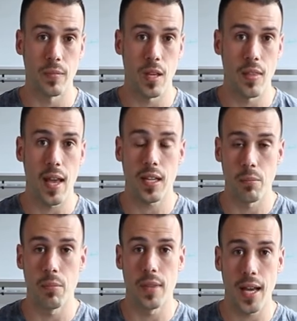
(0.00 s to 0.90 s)
And that
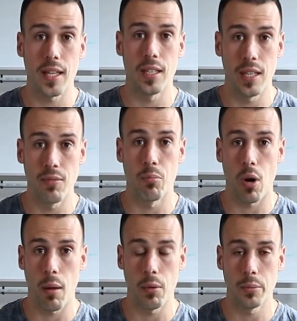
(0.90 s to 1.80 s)
can give
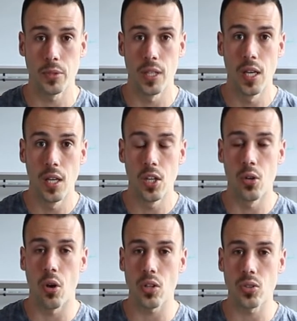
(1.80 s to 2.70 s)
problems.
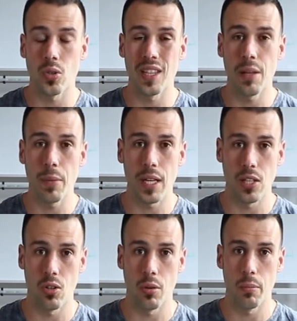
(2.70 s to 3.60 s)
You're also limiting
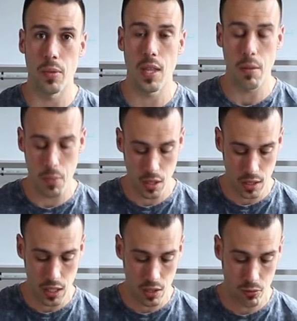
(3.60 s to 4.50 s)
the
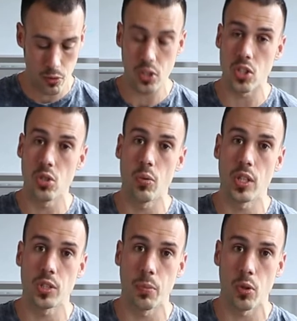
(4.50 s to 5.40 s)
ability of the foot to do what
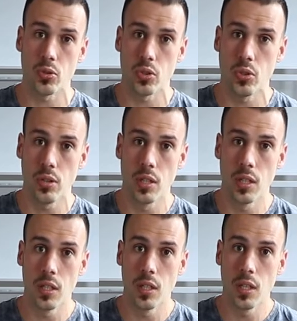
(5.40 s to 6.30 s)
it's supposed to,
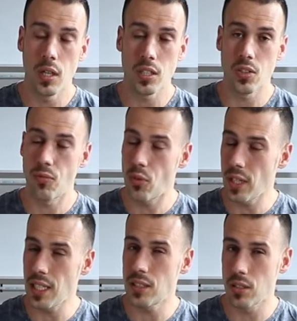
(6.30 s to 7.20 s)
because the
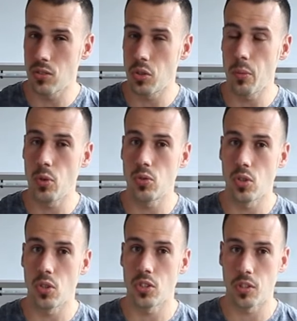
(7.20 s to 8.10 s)
foot needs to contribute
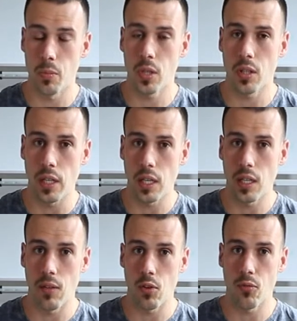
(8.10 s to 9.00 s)
to your stability.
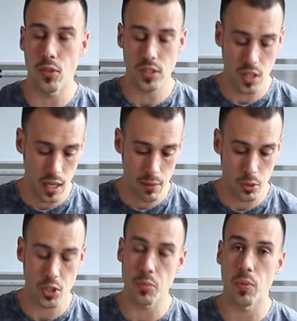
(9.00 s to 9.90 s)
If your foot's not
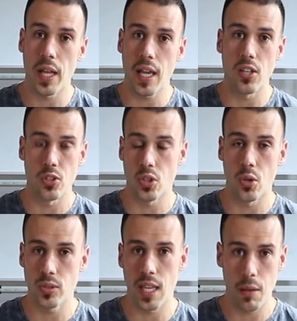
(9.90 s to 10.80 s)
able to splay and your
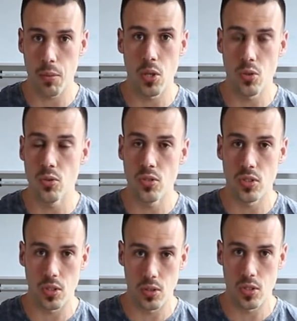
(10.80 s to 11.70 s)
toes can't be
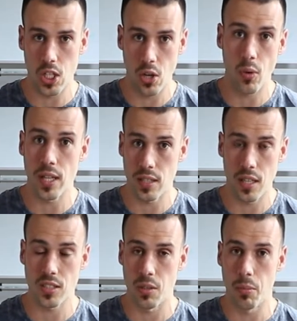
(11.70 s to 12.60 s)
used to generate
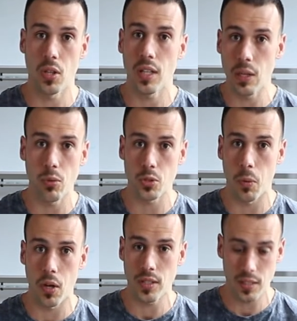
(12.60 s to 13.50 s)
a stability
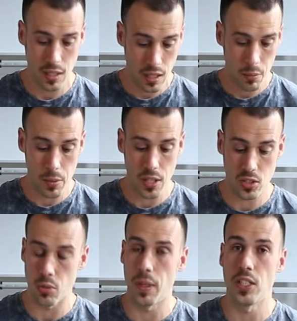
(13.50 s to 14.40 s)
response
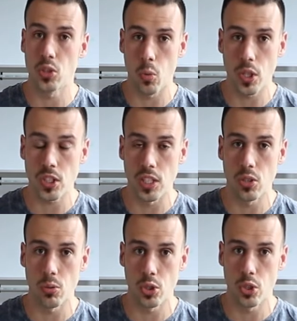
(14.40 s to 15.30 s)
because they're being squished
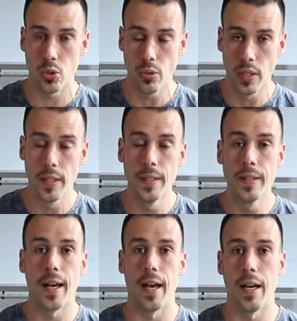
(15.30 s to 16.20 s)
into a shoe,
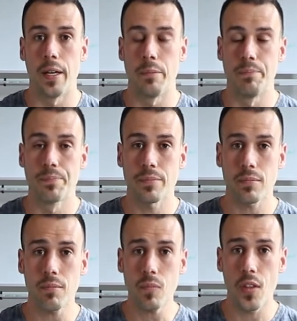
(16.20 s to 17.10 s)
then
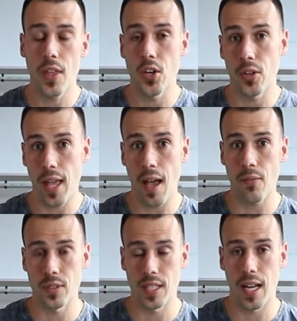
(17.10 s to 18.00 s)
your
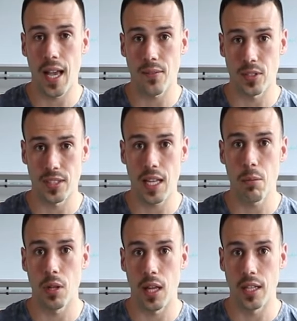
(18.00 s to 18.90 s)
calf is gonna have to
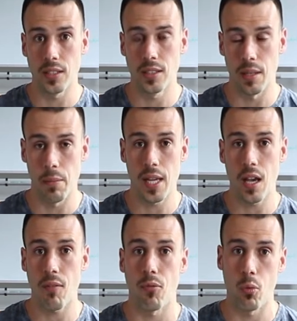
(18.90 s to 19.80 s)
stabilize and make
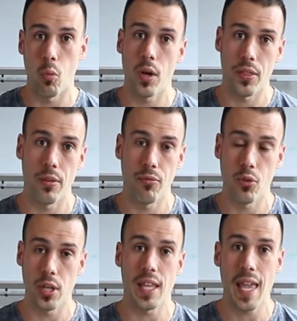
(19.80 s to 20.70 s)
up for what the
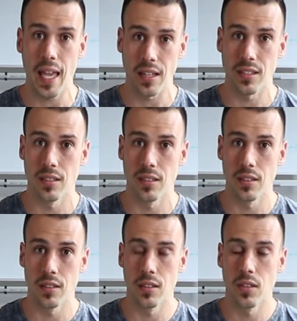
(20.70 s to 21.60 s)
foot can't.
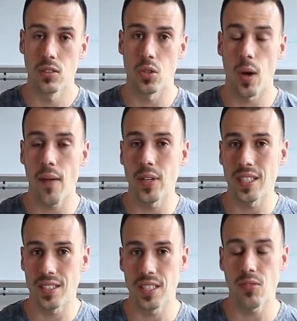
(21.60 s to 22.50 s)
So having
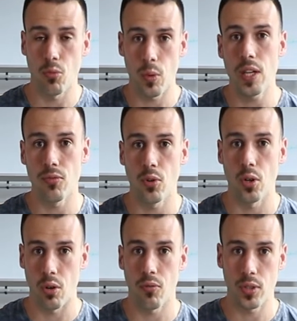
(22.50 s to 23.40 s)
a stiff, weak
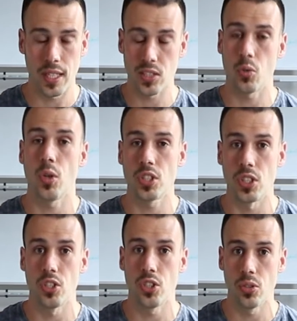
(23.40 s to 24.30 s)
foot or a foot that's squished
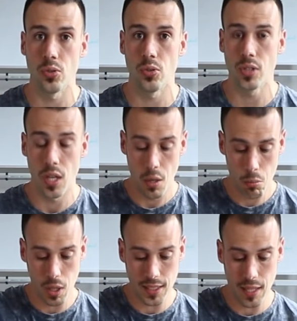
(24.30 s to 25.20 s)
in shoes,
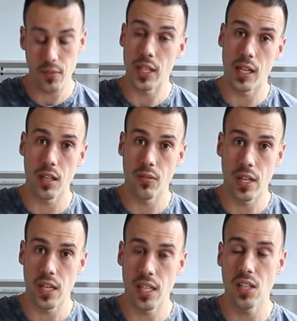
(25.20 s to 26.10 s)
plus having an
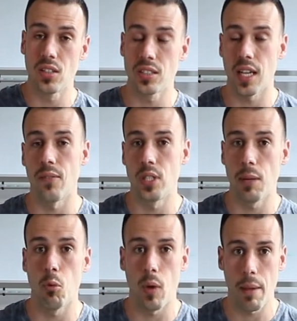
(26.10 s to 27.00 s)
elevated heel is kind of a
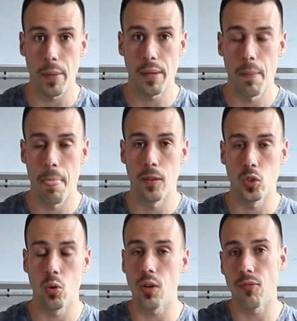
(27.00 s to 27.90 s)
double whammy.
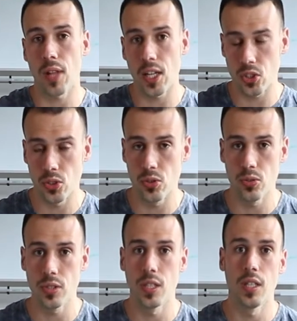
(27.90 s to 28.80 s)
So going to flat shoes,